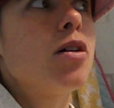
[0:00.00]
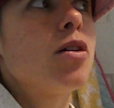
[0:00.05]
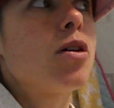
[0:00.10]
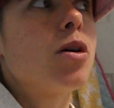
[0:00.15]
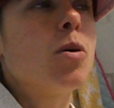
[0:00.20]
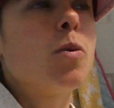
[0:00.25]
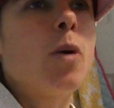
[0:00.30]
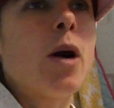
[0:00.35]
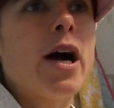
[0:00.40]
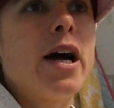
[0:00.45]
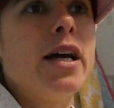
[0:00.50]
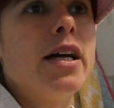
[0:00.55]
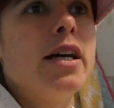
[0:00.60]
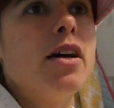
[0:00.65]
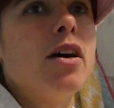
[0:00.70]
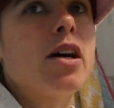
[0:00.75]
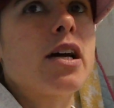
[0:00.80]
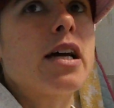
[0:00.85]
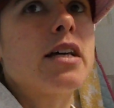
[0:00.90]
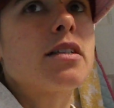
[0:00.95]
the
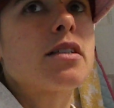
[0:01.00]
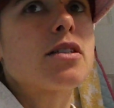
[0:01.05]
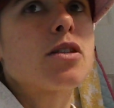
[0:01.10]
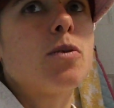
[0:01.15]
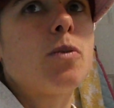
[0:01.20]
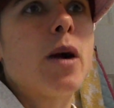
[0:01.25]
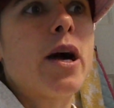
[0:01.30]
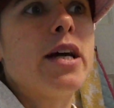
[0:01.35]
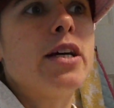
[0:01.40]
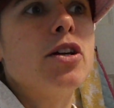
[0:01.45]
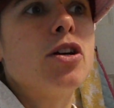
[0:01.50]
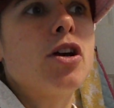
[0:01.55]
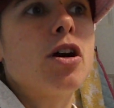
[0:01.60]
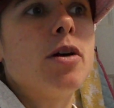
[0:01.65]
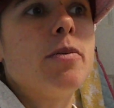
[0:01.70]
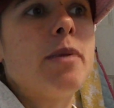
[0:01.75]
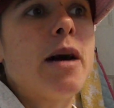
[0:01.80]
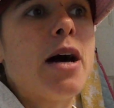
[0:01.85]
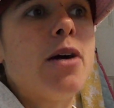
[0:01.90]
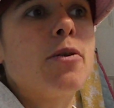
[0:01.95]
way, I guess it's the way you
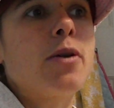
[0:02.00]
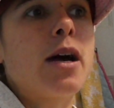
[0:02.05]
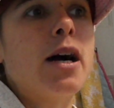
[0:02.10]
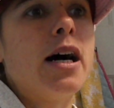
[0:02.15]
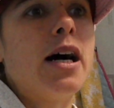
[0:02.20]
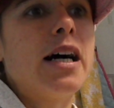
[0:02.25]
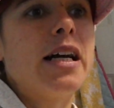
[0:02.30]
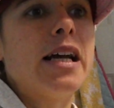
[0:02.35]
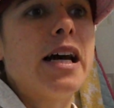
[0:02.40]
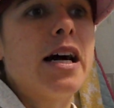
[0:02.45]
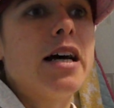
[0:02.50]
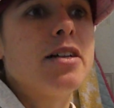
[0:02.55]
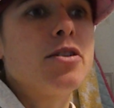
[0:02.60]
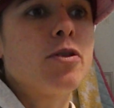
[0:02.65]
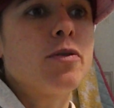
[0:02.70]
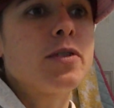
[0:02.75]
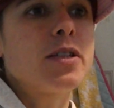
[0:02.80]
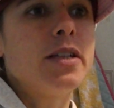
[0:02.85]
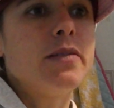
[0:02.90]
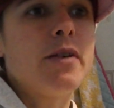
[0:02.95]
go about that, and that is
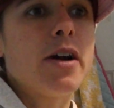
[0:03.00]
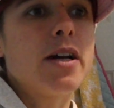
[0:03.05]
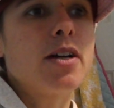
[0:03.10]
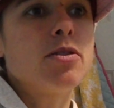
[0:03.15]
obviously very